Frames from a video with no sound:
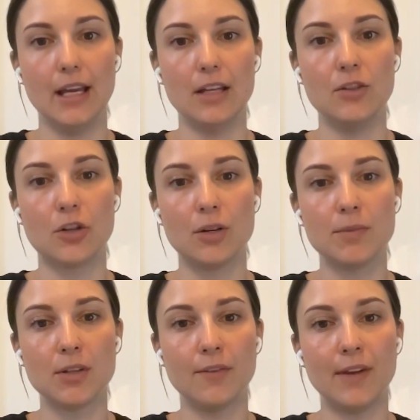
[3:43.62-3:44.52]
In
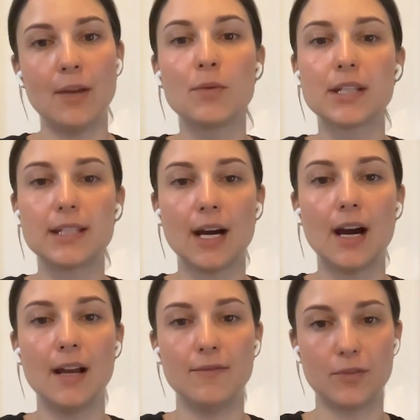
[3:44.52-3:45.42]
terms of, it was
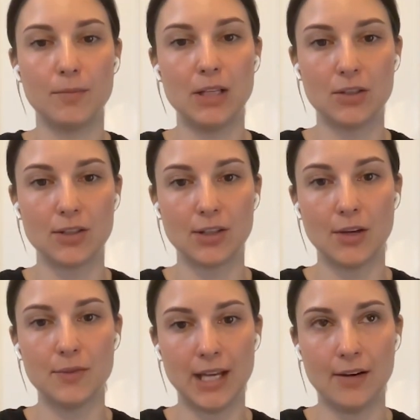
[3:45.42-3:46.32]
time for me to
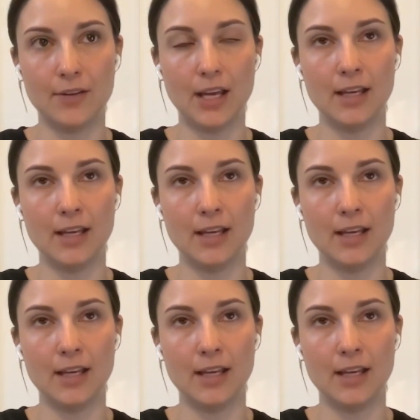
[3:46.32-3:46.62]
slow down.